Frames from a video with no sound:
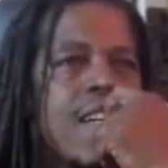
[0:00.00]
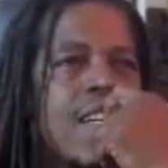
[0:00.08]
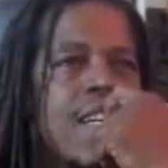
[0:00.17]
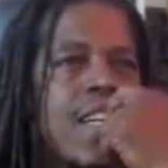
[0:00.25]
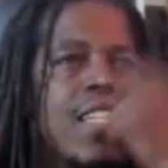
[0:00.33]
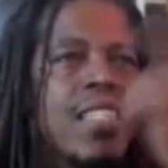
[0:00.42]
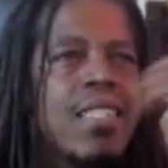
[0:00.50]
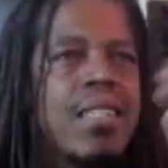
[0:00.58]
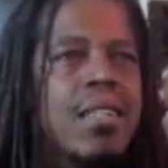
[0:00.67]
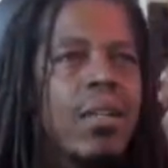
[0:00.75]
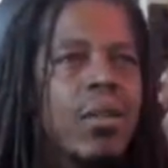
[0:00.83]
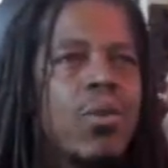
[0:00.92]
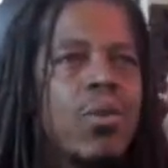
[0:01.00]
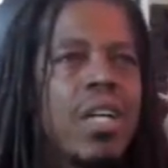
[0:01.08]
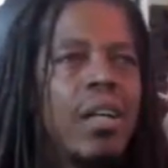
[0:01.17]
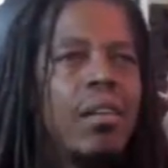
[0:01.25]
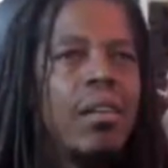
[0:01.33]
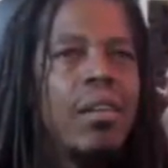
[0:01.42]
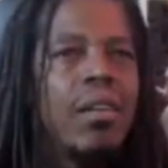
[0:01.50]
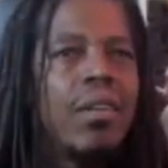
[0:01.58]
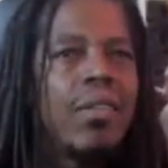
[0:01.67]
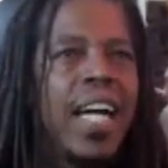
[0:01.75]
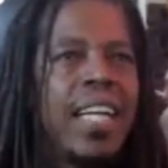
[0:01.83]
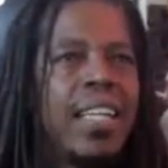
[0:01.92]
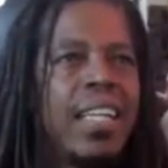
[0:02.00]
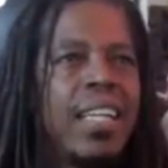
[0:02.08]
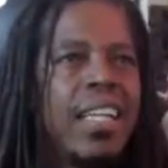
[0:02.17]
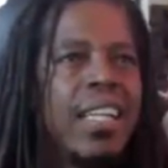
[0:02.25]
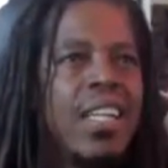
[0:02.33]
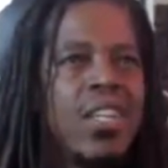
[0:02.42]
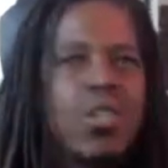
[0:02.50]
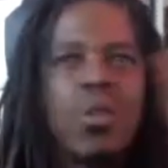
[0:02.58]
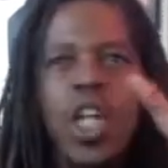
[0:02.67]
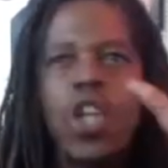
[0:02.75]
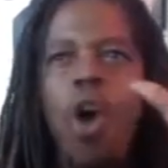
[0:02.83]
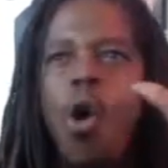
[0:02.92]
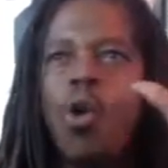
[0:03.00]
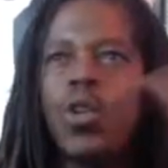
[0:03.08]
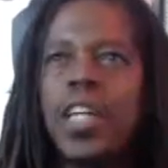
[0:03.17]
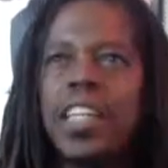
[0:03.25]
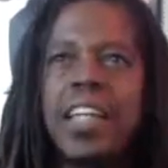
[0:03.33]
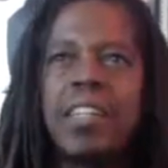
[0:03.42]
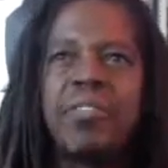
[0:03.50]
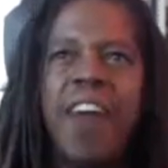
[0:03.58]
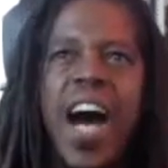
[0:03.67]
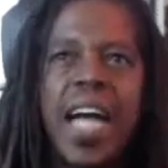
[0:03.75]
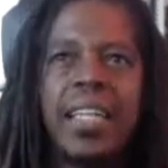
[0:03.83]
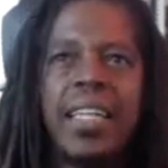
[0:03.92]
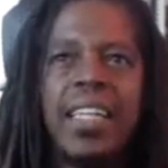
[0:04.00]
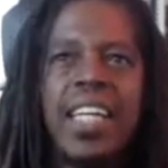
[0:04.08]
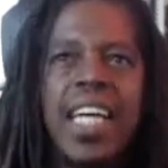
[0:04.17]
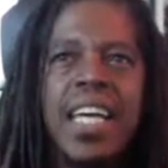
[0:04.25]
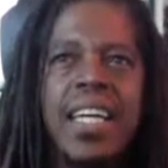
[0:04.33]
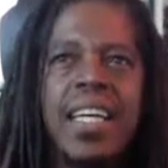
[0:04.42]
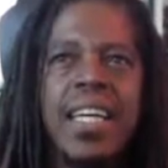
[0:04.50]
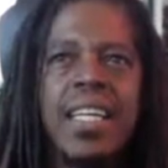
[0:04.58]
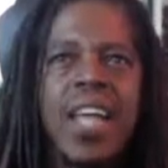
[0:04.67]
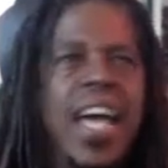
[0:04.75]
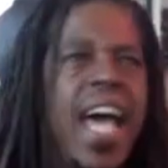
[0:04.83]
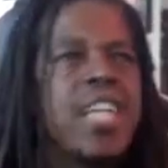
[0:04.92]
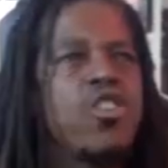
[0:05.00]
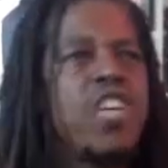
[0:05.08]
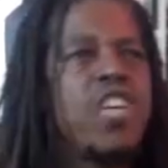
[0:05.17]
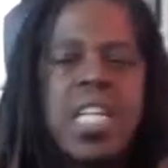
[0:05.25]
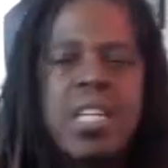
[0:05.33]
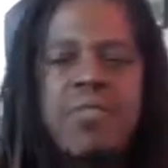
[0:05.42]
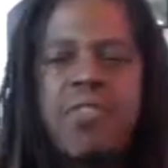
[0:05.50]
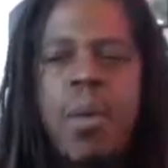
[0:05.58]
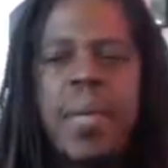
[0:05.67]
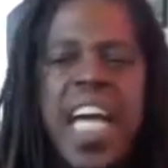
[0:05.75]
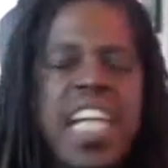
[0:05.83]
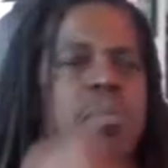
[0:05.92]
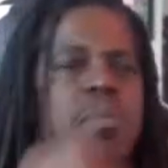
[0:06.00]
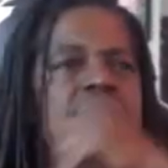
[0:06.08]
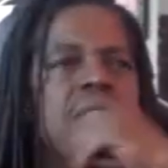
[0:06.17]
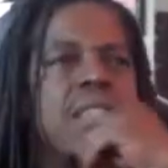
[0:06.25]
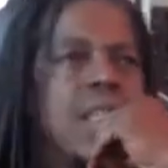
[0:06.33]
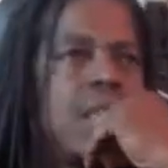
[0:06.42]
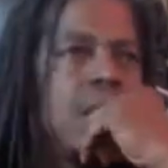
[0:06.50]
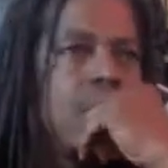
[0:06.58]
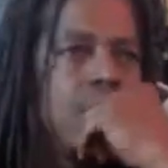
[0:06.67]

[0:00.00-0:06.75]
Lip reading: isn't a solution, right? So the goal that they define is education from an HBCU.